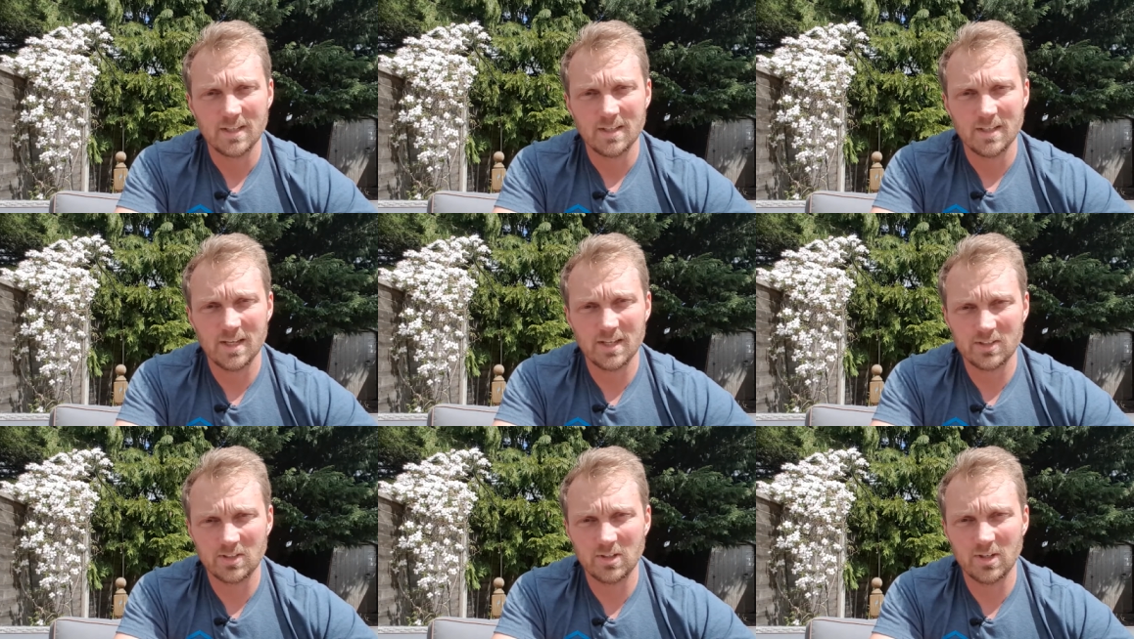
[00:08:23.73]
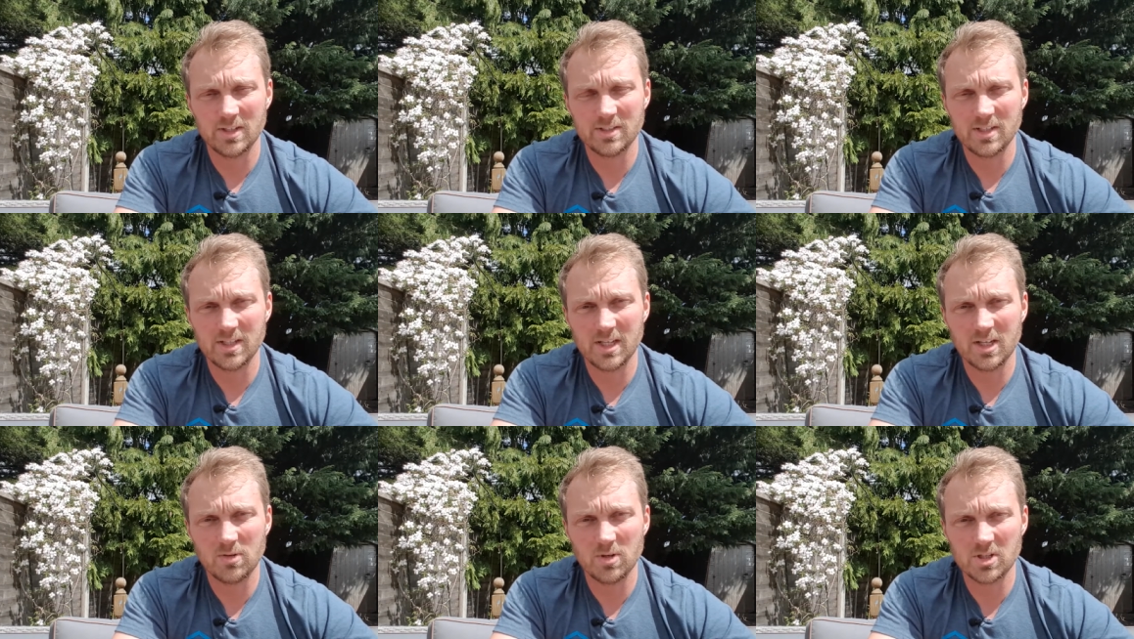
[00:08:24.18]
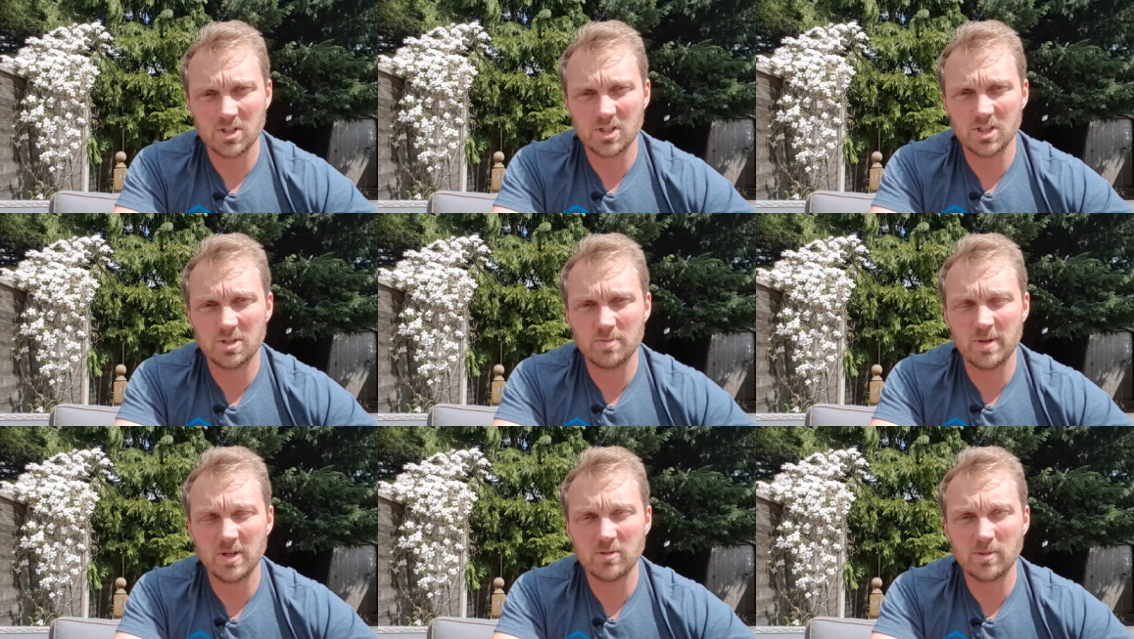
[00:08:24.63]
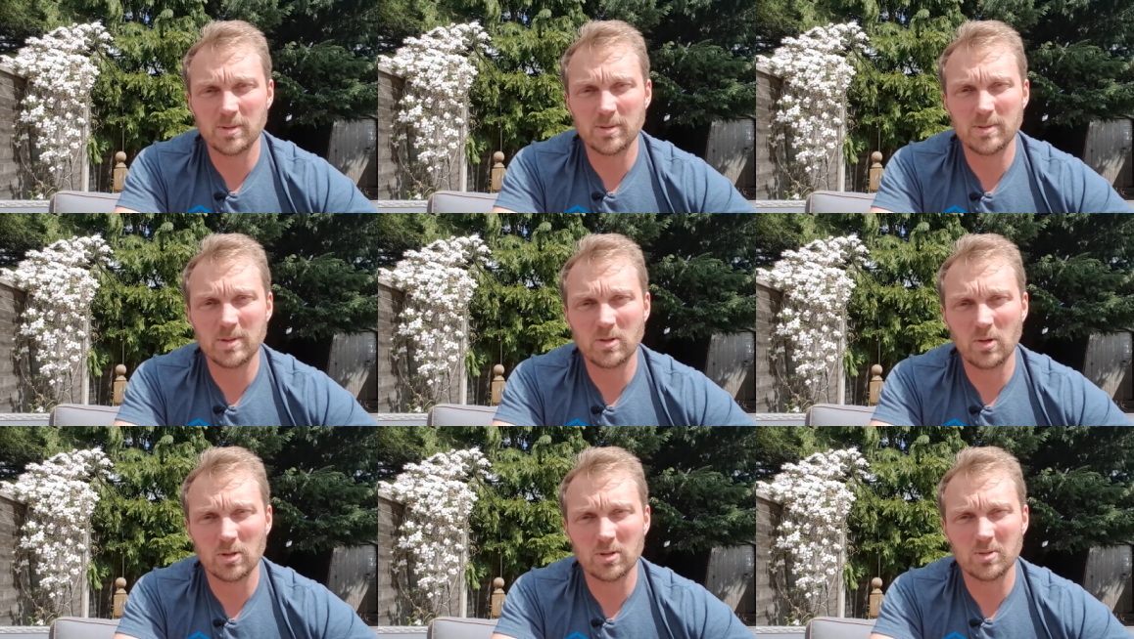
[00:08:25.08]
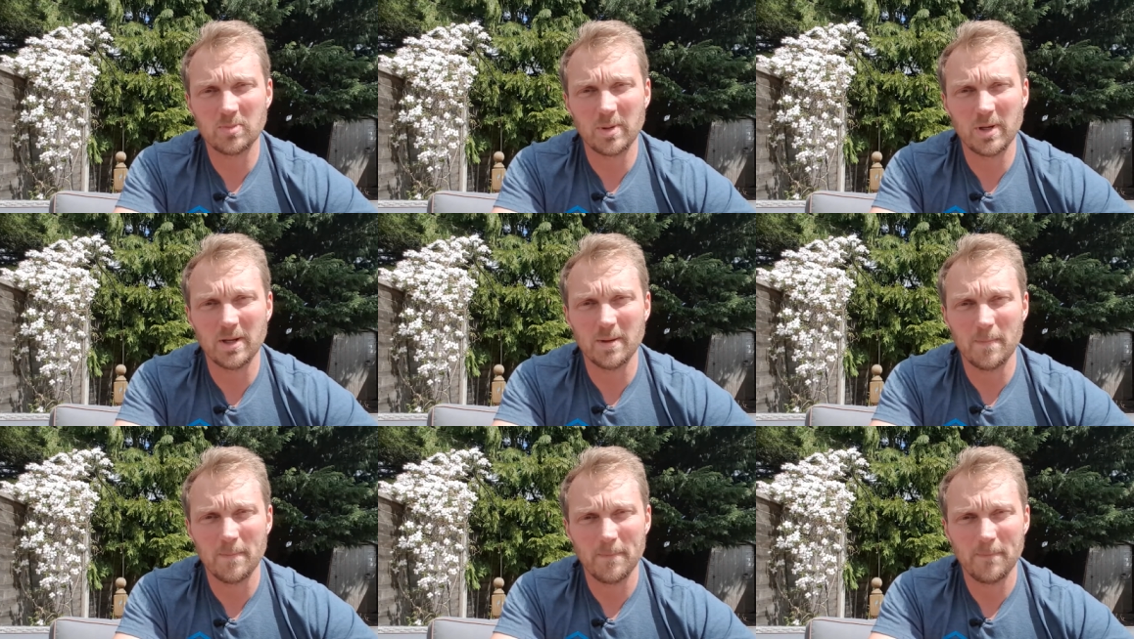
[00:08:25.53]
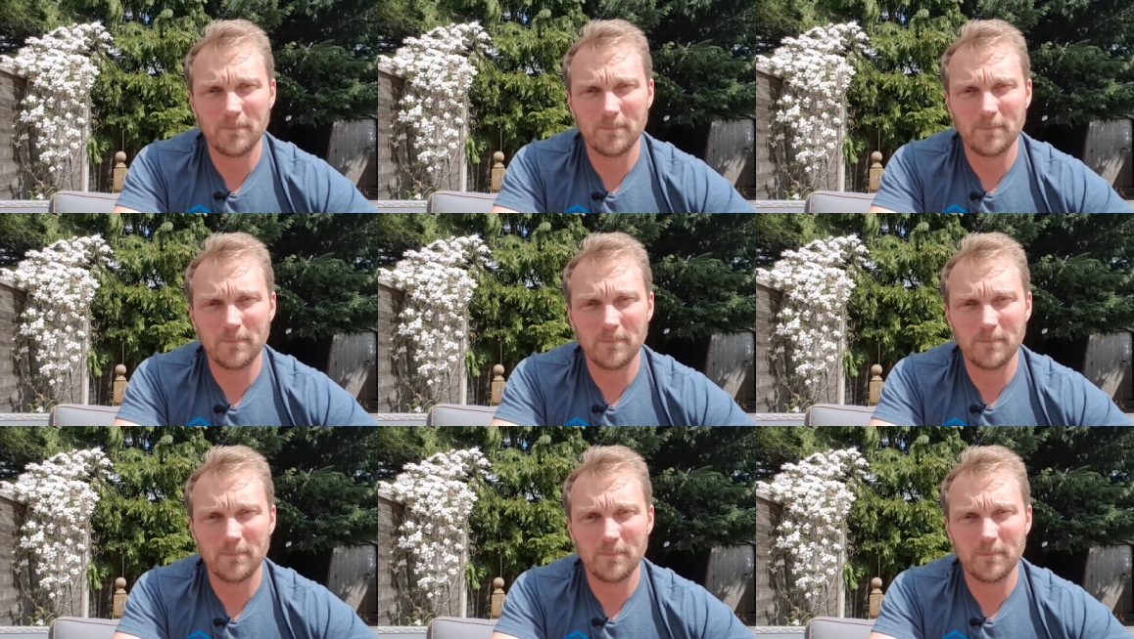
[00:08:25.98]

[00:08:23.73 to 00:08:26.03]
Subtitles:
Thanks, guys. Any questions, please put them in the comments below.